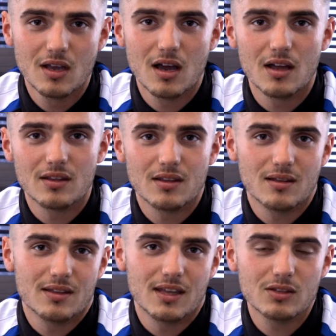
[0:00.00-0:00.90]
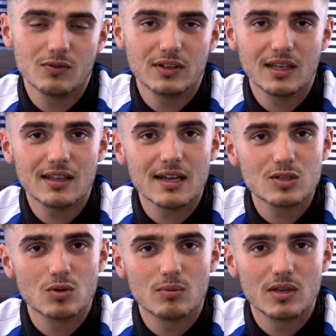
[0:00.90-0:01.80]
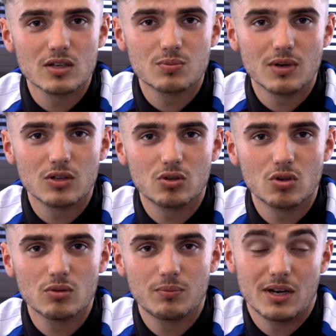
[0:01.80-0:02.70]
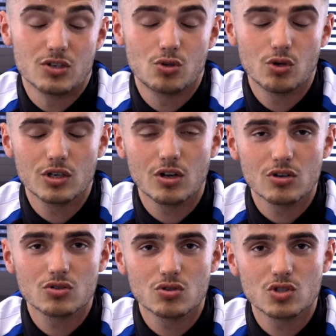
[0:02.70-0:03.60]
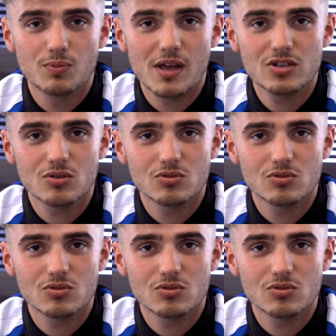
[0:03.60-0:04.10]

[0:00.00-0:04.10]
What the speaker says: And at the end of the day, that's what makes British touring cars so special.